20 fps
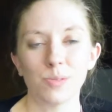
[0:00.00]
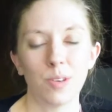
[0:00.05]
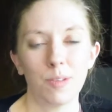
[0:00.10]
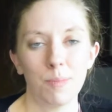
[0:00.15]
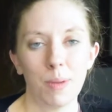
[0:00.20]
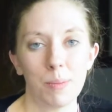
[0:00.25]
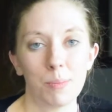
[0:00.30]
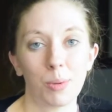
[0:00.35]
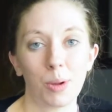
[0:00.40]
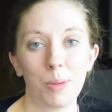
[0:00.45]

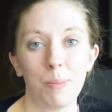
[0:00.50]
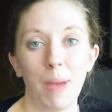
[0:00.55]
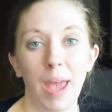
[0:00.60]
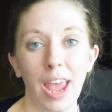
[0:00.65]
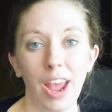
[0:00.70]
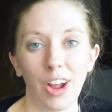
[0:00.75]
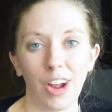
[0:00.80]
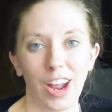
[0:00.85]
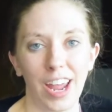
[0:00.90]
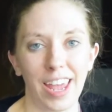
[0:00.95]
we've been
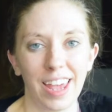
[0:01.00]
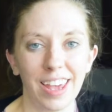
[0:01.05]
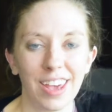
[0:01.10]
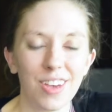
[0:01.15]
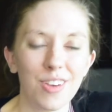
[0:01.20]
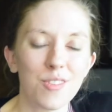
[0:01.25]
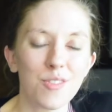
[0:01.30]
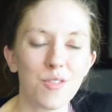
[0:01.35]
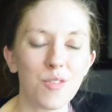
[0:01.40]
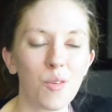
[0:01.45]

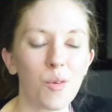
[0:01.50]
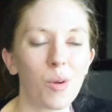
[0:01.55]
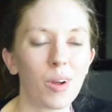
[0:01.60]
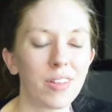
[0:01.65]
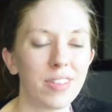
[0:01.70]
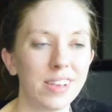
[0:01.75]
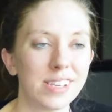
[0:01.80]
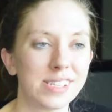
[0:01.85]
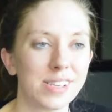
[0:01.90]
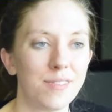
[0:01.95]
preparing
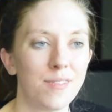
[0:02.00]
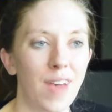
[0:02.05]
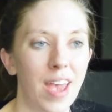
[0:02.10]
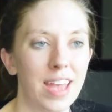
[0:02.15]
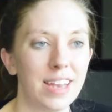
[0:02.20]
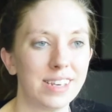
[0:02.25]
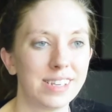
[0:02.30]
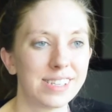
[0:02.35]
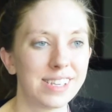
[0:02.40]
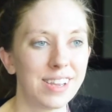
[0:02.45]
for this
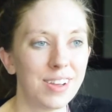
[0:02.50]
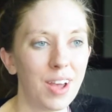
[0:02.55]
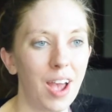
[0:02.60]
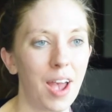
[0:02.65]
event,